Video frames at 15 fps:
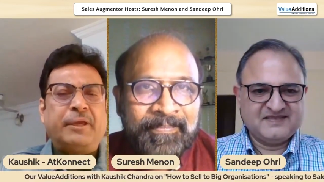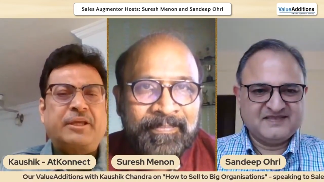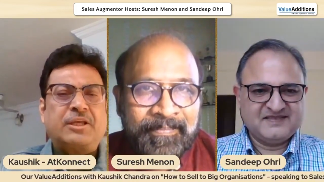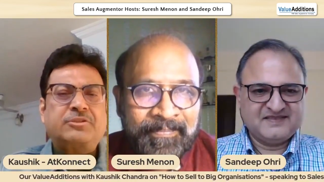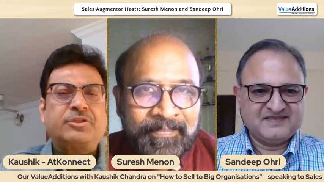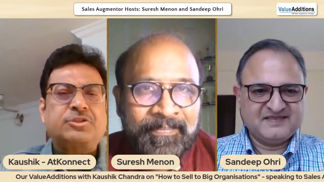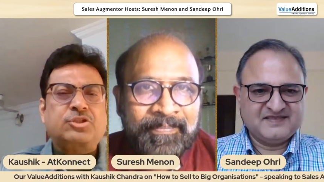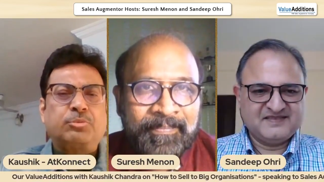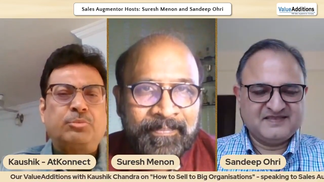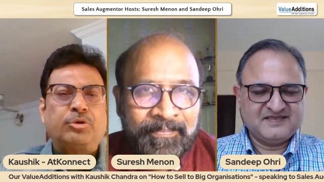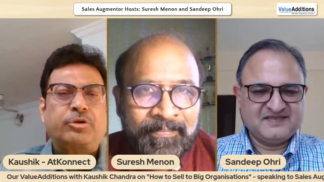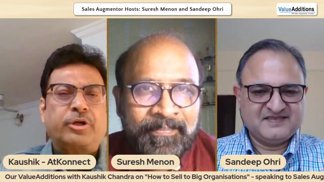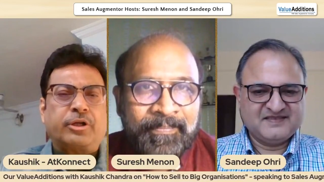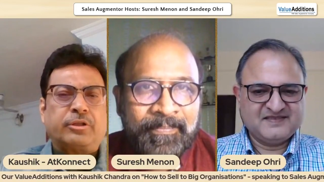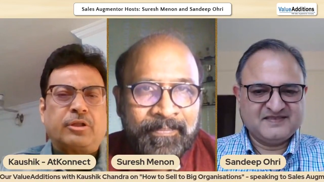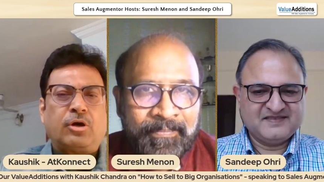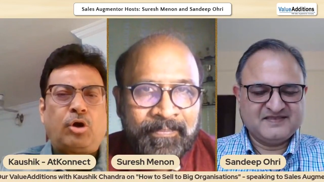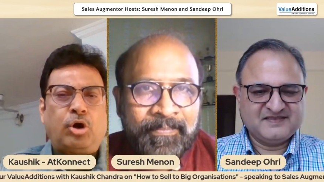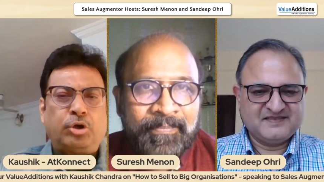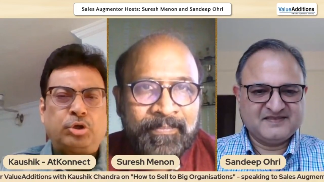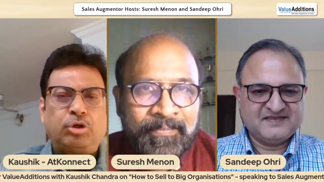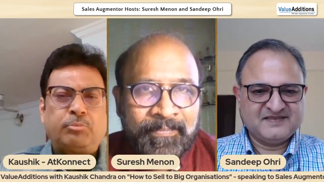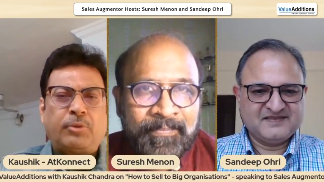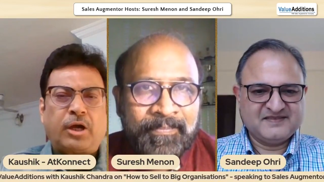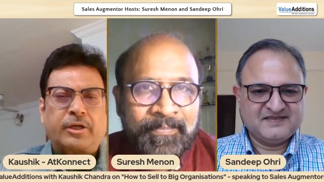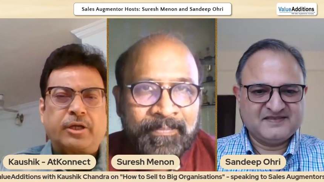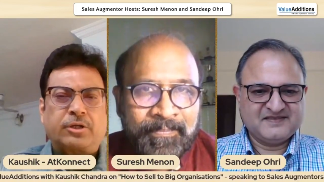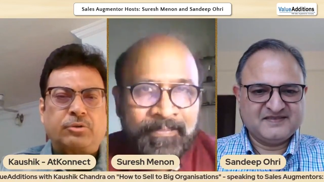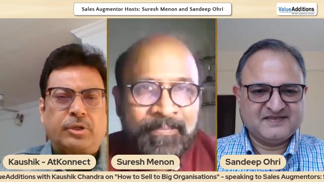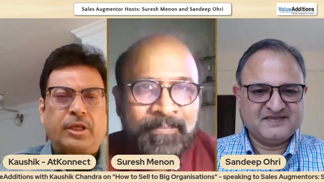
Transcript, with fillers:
Speaker 1: biggest distributor in the audio market